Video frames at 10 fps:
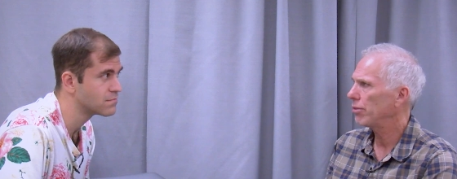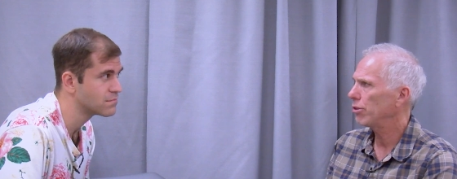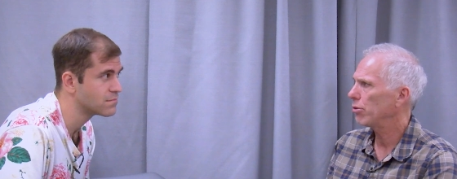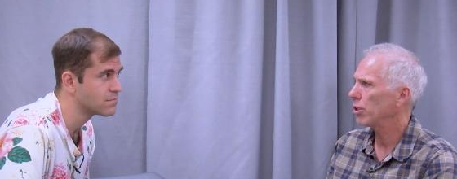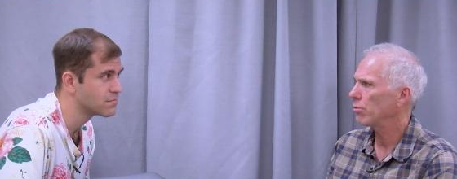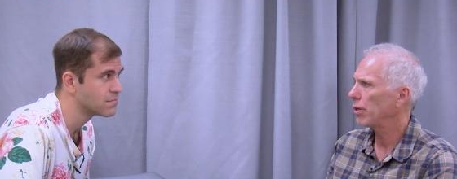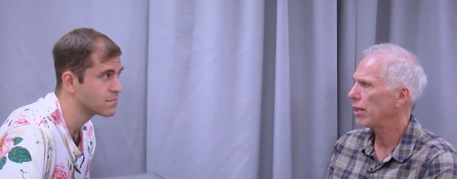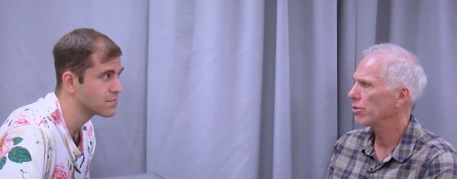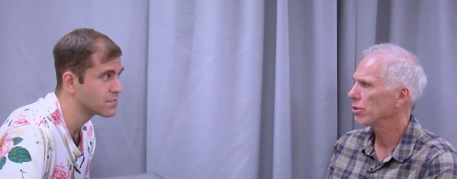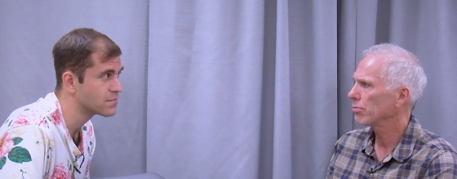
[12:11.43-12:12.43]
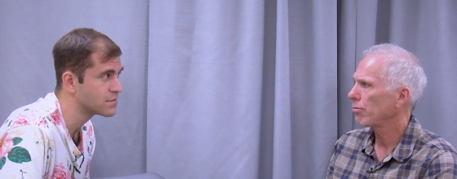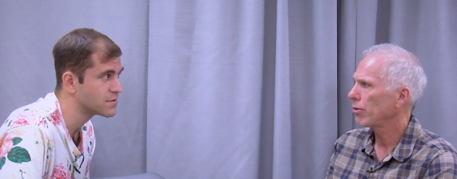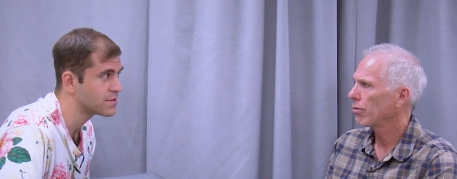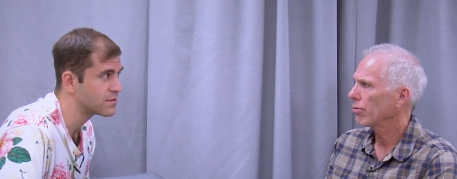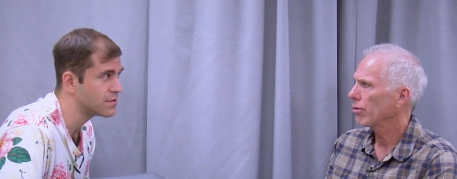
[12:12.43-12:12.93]
Speaker 1: 50 to 100 pounds.
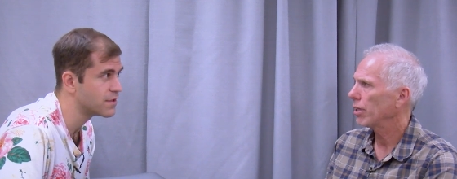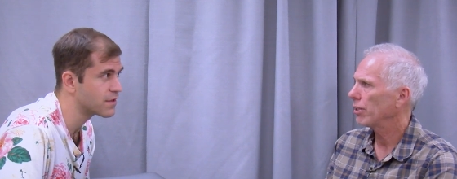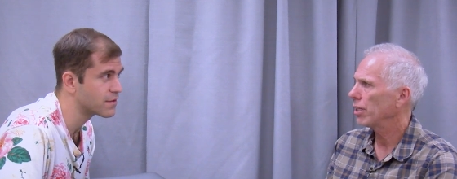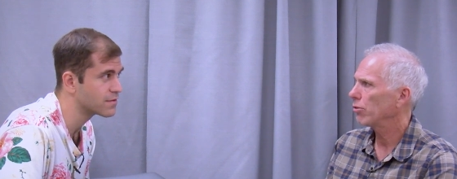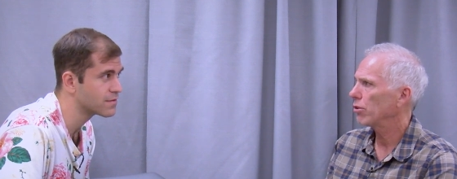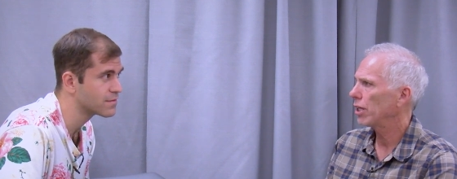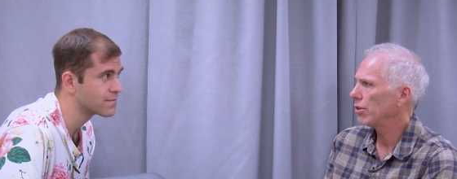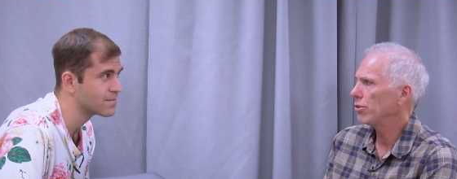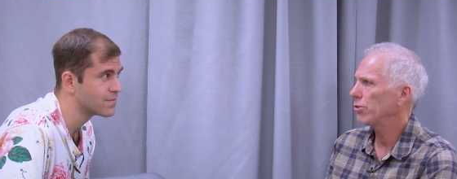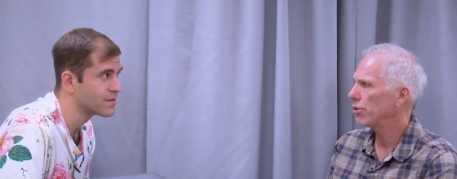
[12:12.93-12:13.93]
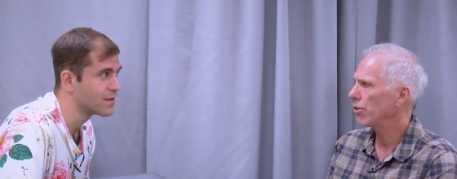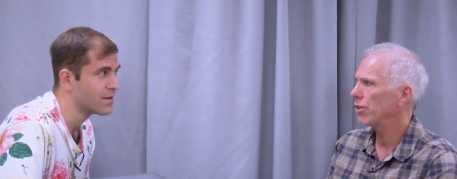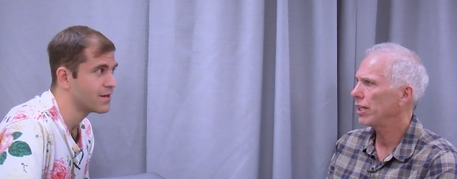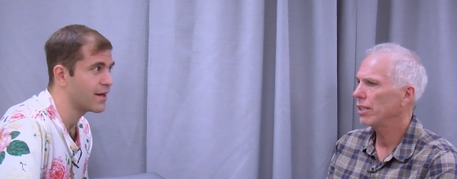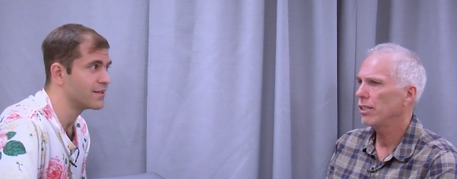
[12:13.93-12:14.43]
Yeah. And they were going out and doing their
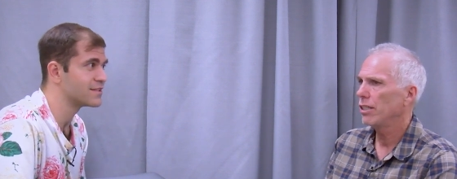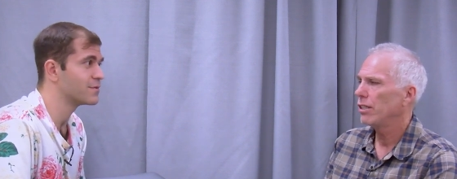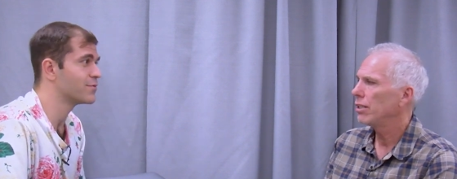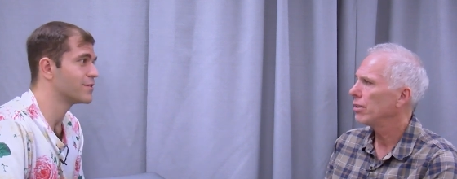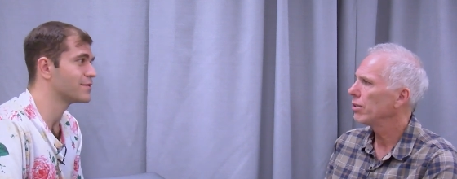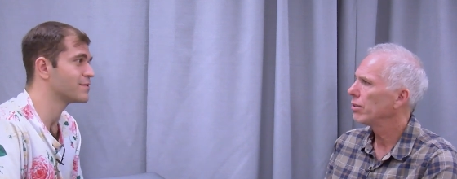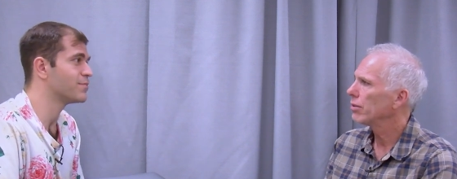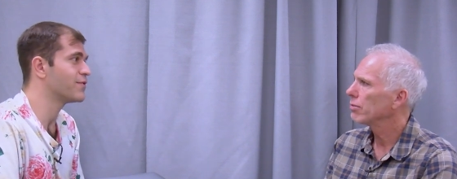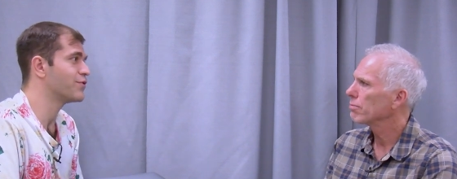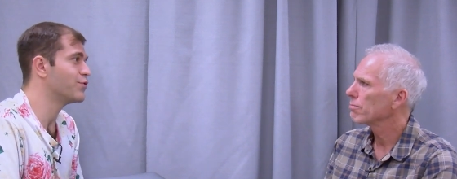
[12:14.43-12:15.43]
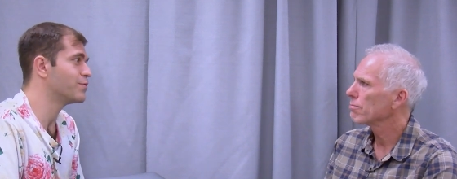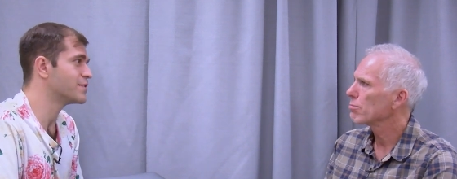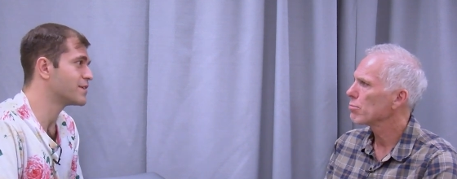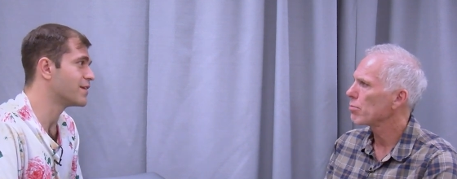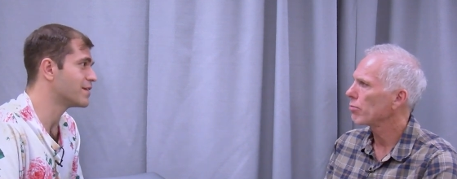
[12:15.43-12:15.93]
thing. And someone else above you
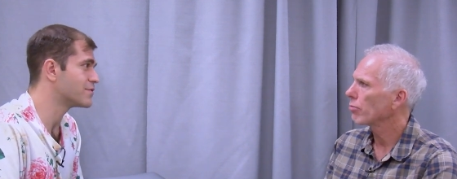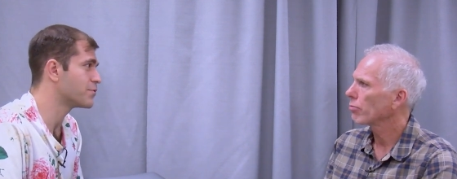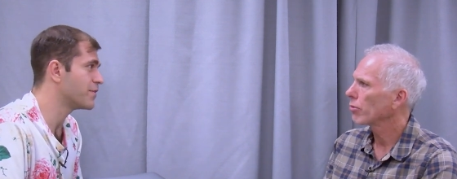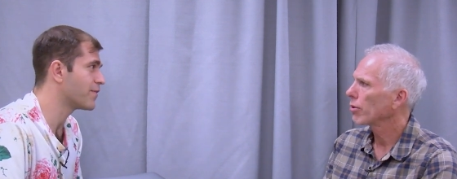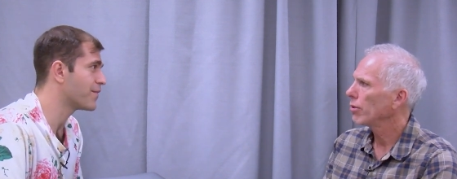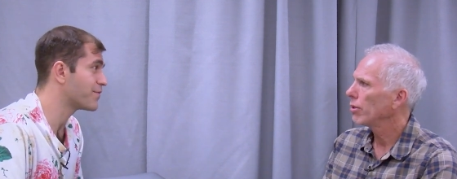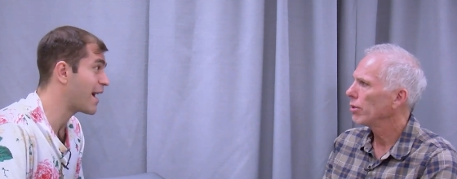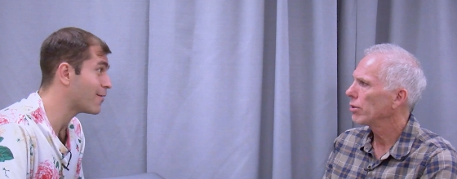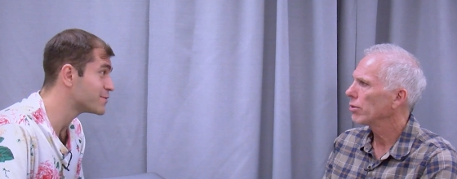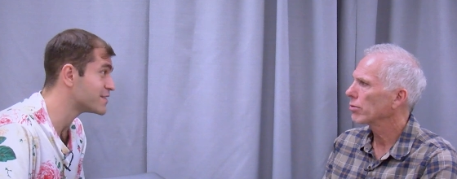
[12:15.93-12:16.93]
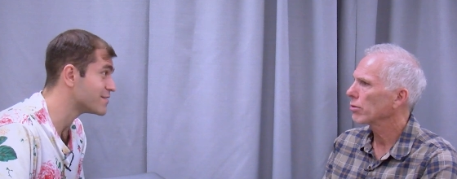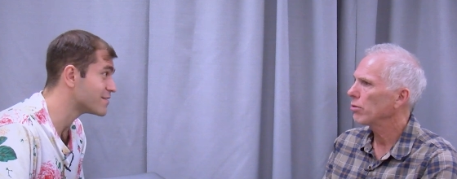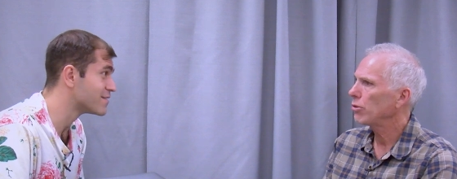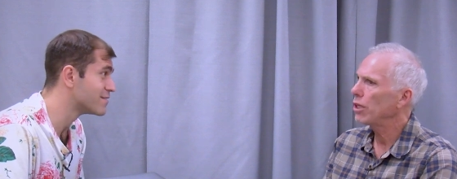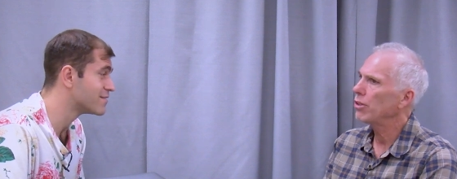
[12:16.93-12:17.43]
was getting
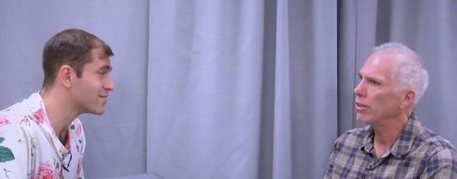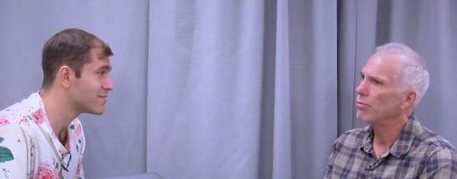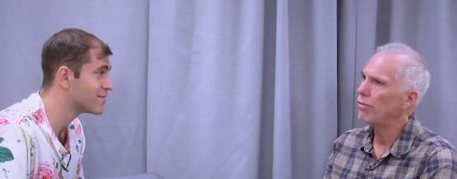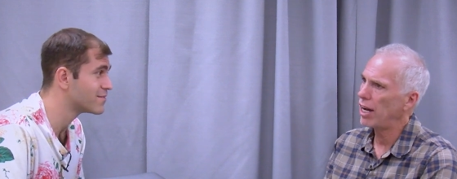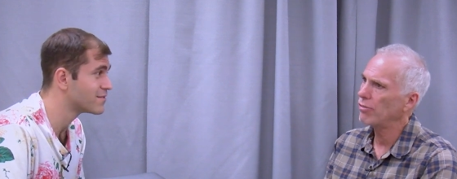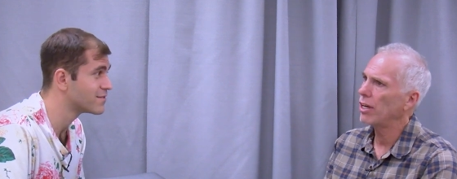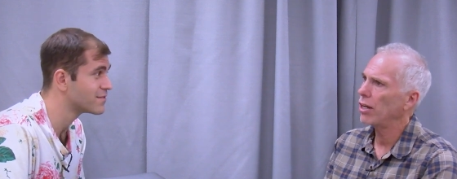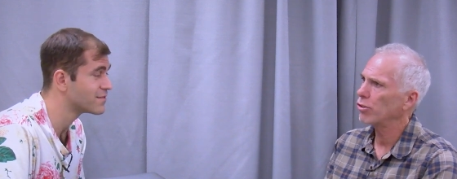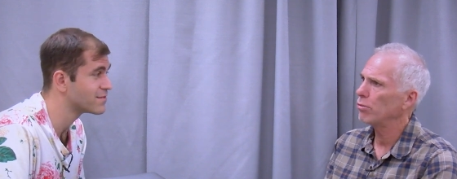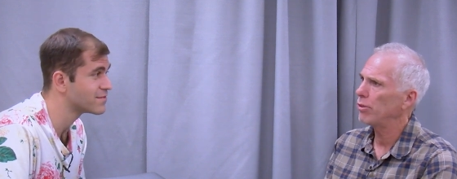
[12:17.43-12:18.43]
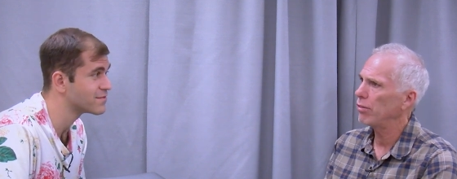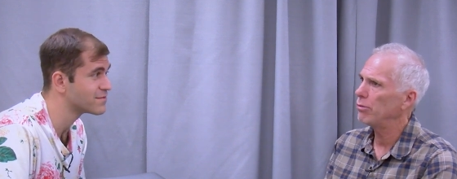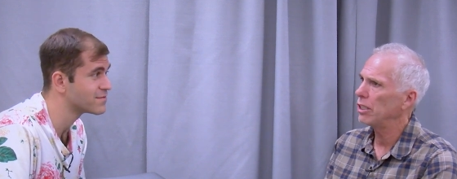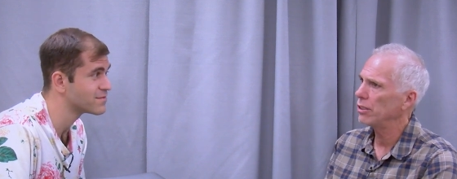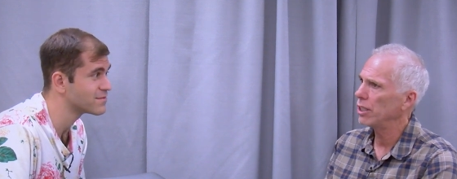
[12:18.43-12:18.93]
25,000.
Speaker 2: Well, they were getting 5,000
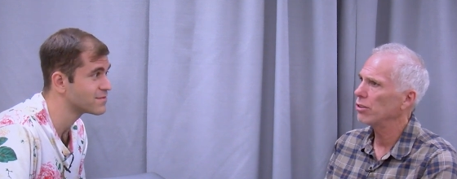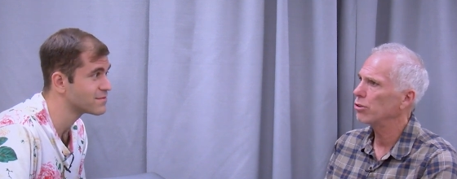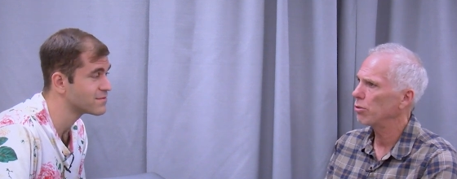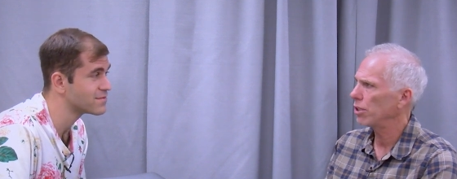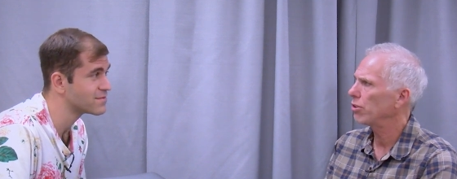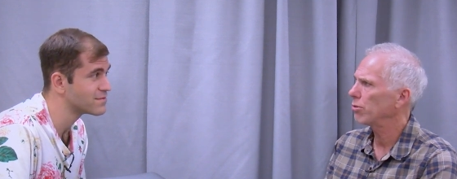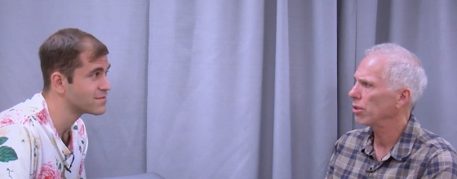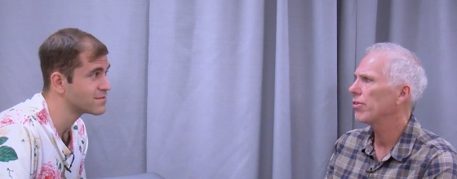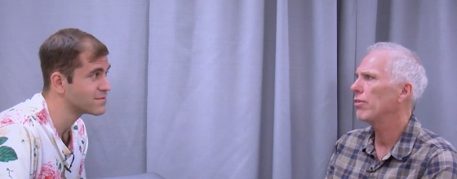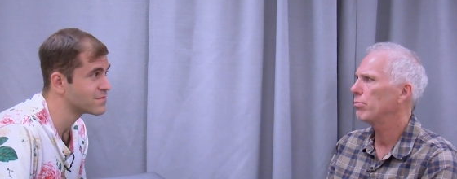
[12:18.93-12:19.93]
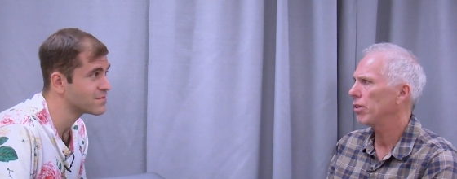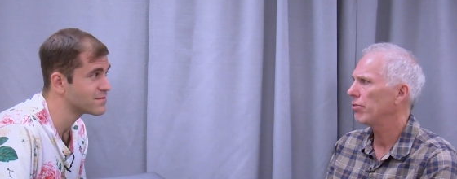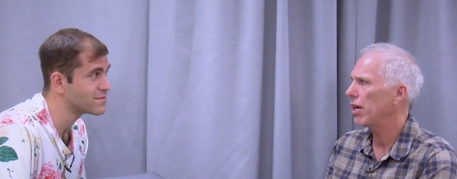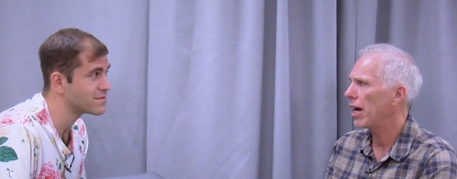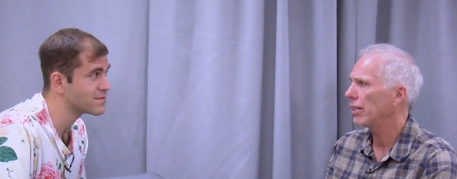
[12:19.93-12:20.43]
above me and then 20 to 25
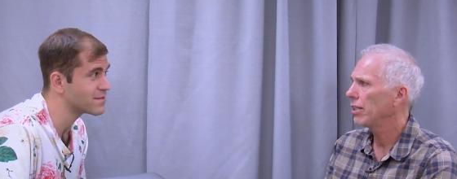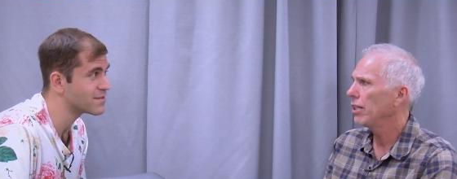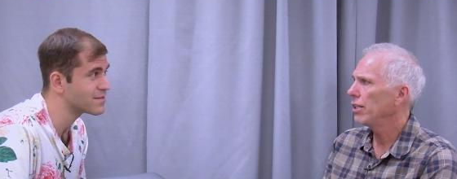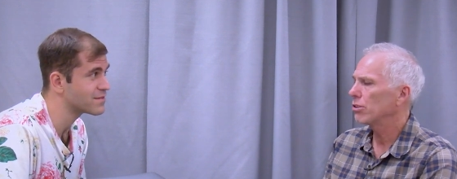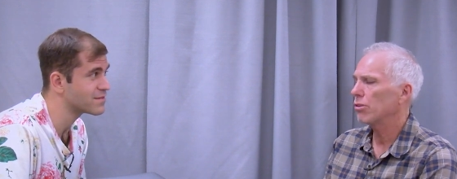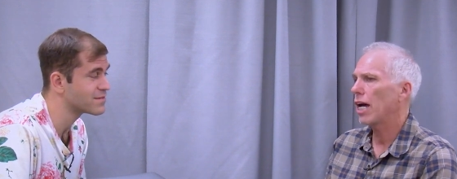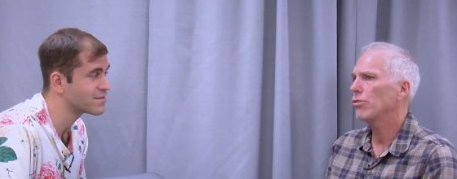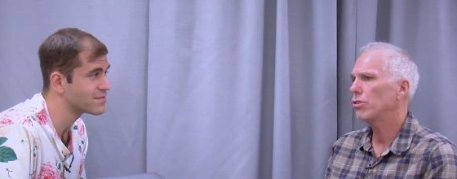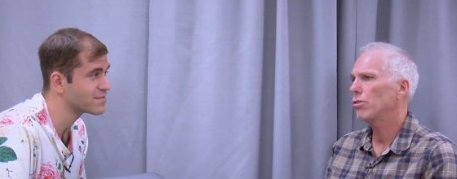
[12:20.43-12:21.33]
above that. So what I was